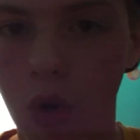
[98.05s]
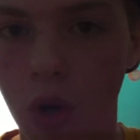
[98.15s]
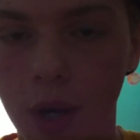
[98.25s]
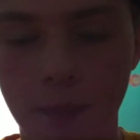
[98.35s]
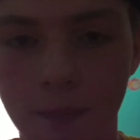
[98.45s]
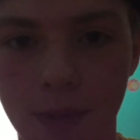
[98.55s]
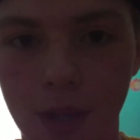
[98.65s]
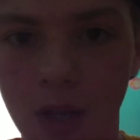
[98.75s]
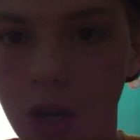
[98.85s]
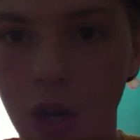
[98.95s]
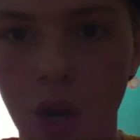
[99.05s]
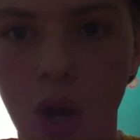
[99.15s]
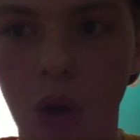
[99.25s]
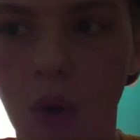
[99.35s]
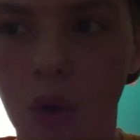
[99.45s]
Or
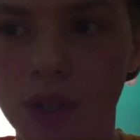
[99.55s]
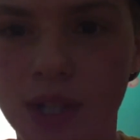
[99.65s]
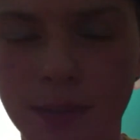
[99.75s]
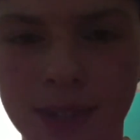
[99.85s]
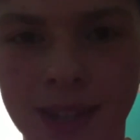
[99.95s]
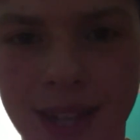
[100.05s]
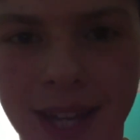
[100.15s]
or something